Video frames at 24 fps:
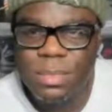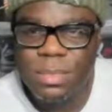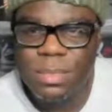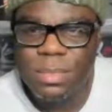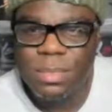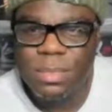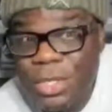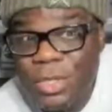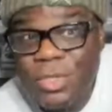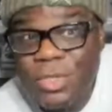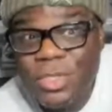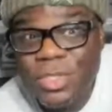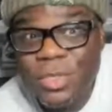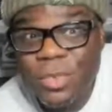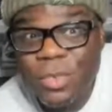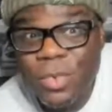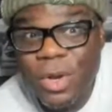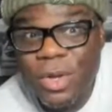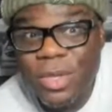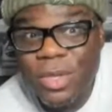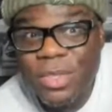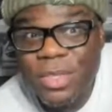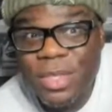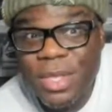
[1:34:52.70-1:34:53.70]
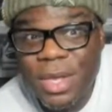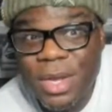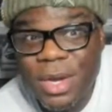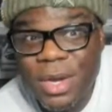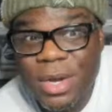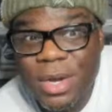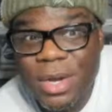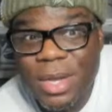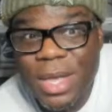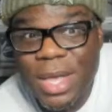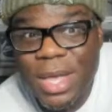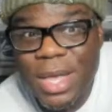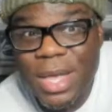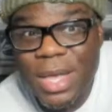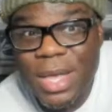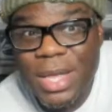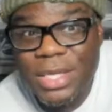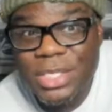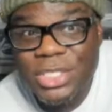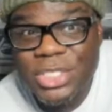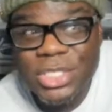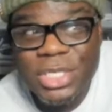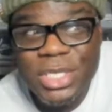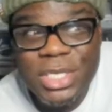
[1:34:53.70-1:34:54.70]
used to work there, and
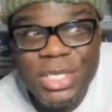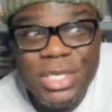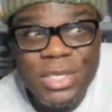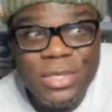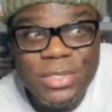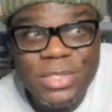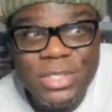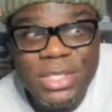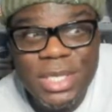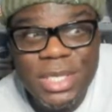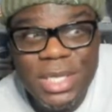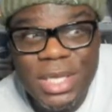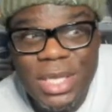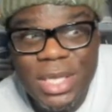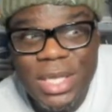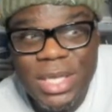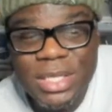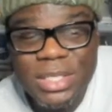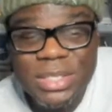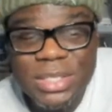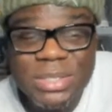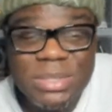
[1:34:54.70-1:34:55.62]
she used to